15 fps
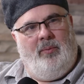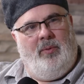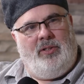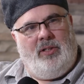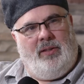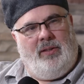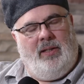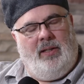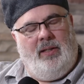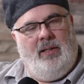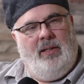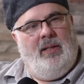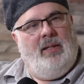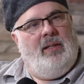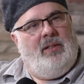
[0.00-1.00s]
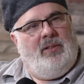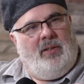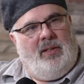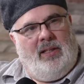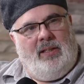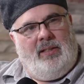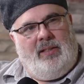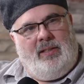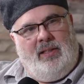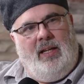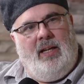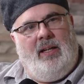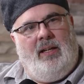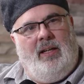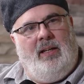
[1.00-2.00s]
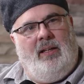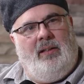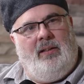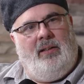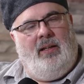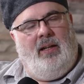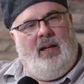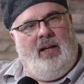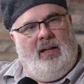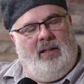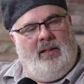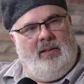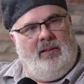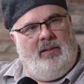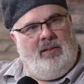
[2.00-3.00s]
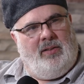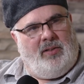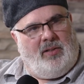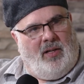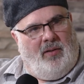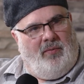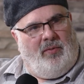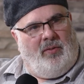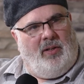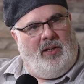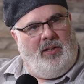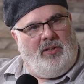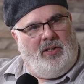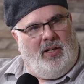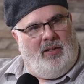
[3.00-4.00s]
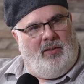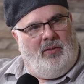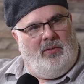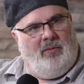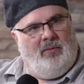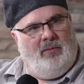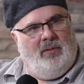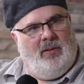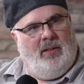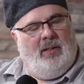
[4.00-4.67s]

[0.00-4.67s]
which I think CNN and Discovery Channel,